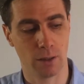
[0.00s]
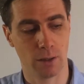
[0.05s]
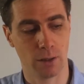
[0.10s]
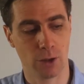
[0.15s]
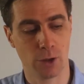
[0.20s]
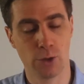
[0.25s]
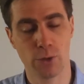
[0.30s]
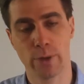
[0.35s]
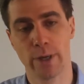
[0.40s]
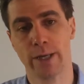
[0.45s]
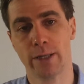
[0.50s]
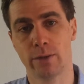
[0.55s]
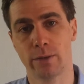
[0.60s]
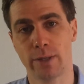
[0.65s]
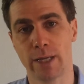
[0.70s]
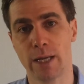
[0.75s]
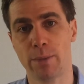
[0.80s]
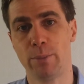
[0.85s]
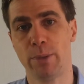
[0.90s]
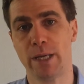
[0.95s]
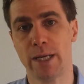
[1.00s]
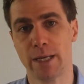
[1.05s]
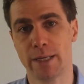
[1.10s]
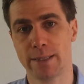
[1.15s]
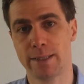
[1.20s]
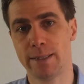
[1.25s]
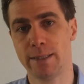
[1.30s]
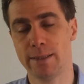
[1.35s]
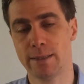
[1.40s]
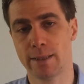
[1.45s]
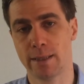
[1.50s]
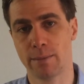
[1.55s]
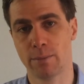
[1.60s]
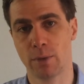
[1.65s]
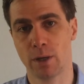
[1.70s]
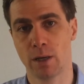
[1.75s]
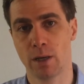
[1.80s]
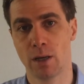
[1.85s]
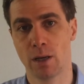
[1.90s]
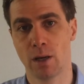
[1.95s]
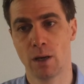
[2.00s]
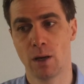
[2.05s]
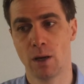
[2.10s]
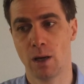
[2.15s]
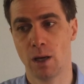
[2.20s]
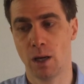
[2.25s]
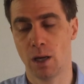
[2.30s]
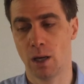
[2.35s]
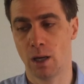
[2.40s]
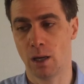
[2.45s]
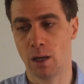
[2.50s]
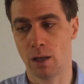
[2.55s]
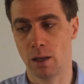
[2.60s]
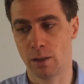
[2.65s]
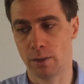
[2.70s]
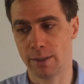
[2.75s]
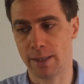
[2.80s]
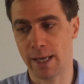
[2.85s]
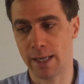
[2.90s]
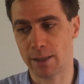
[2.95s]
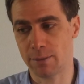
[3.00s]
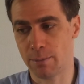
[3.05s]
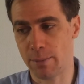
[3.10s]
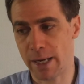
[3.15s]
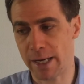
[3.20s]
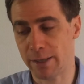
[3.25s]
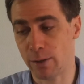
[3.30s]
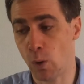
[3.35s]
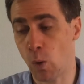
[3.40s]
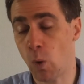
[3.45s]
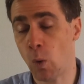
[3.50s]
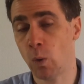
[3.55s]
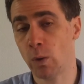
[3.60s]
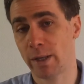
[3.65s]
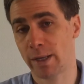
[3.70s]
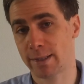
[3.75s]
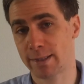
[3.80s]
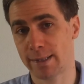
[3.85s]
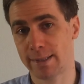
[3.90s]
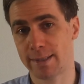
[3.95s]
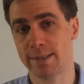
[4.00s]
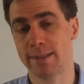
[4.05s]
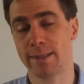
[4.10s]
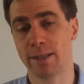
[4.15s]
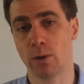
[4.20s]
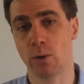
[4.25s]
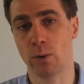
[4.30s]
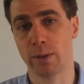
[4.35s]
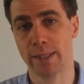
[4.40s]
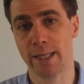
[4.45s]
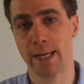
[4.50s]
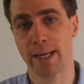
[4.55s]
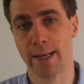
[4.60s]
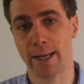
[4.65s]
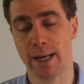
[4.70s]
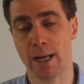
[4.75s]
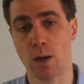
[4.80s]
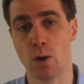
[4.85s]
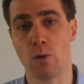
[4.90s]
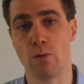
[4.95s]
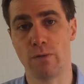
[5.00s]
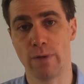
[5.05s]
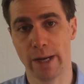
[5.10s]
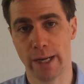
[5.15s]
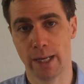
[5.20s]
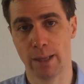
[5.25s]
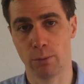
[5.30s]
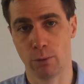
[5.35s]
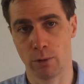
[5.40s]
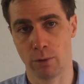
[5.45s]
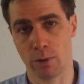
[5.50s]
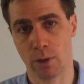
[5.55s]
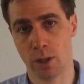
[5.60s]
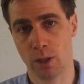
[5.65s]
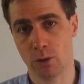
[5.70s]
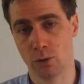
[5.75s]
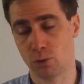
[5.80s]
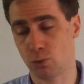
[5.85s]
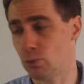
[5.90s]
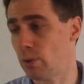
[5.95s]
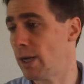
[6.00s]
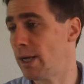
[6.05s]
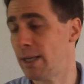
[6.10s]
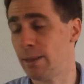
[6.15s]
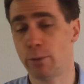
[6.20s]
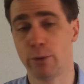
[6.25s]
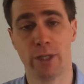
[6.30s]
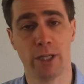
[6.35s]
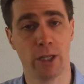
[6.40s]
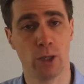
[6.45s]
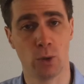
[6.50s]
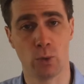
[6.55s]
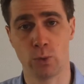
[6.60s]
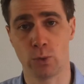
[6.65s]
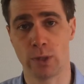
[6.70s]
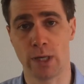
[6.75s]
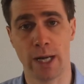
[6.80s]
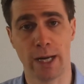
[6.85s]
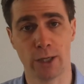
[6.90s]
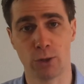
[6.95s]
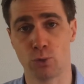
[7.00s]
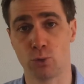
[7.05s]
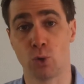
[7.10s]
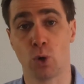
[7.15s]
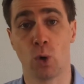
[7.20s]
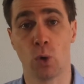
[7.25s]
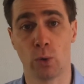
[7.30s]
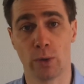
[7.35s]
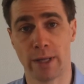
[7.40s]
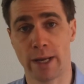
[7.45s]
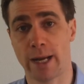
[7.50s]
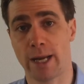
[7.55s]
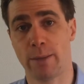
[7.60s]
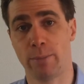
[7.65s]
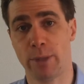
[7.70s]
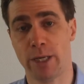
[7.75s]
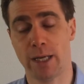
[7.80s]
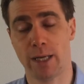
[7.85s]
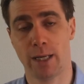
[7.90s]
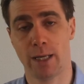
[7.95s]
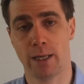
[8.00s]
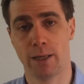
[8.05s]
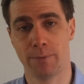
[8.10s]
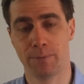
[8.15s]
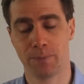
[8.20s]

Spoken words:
create an API system that made all their statistical data available to anybody who would like to call their API.